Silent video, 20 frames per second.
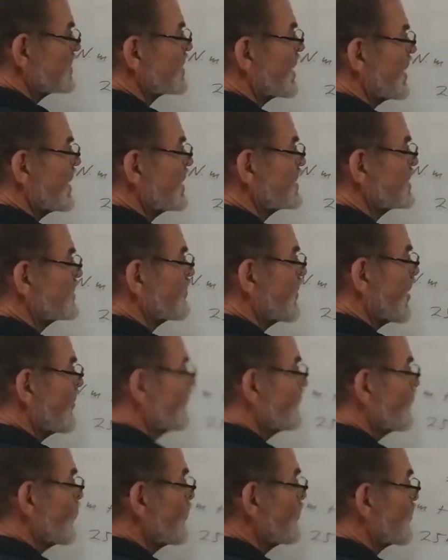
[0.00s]
sides by
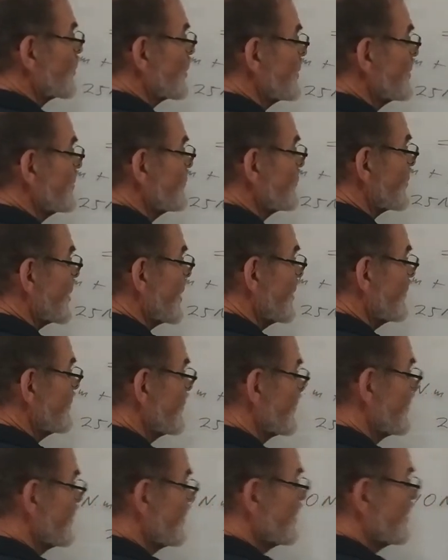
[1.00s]
4.5.
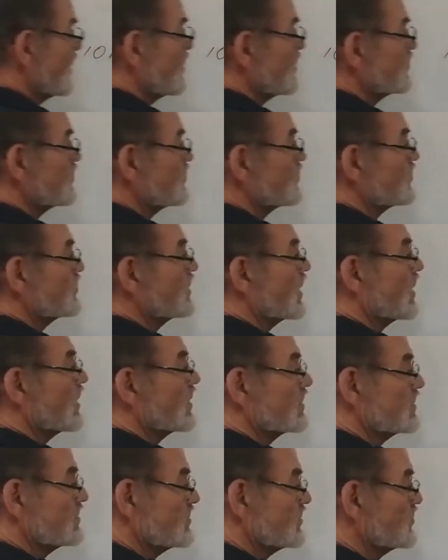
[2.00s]
You should know
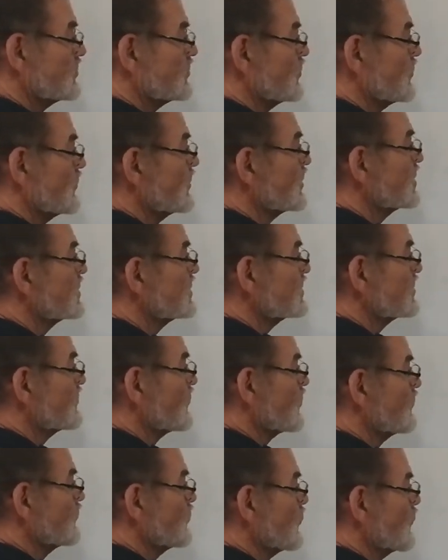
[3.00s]
how to do this
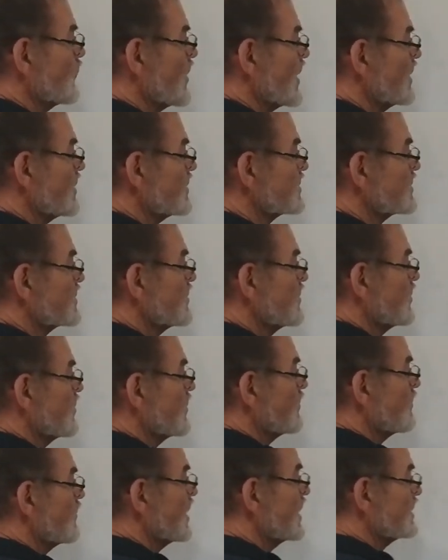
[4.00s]
from your math,
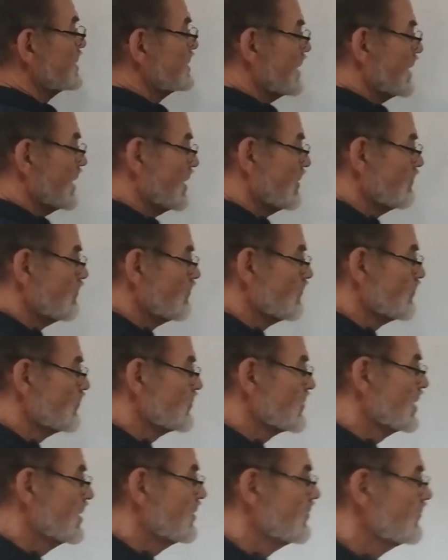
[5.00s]
but um,